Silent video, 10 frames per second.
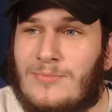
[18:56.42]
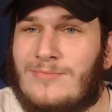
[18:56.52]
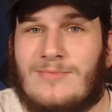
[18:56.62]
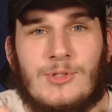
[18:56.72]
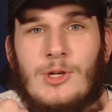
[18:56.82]

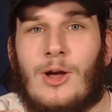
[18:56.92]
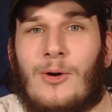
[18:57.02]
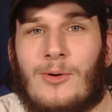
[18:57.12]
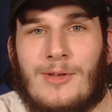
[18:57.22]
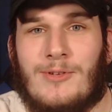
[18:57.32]

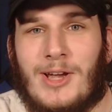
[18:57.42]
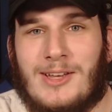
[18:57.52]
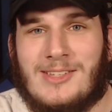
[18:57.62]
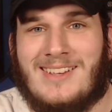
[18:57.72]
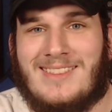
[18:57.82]
So if you
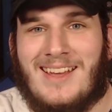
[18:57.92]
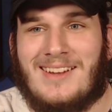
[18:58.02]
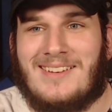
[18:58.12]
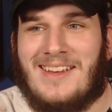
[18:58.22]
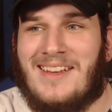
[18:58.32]
guys like
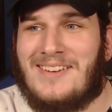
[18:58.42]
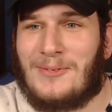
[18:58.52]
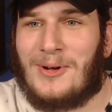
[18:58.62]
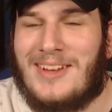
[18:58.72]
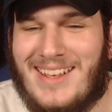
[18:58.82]
that and you
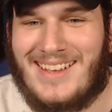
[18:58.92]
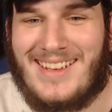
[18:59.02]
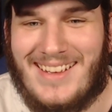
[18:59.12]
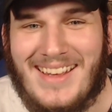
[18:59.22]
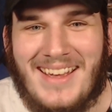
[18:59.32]
want
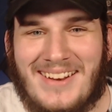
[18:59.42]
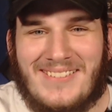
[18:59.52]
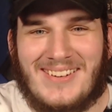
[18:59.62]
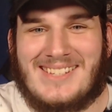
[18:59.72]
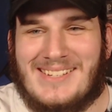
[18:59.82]

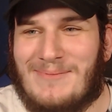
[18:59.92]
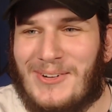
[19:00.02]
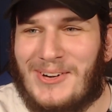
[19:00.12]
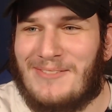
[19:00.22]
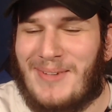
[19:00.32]
to see
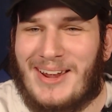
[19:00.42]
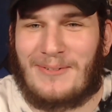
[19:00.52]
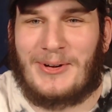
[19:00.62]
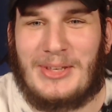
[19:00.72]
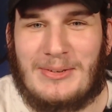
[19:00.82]
more of my really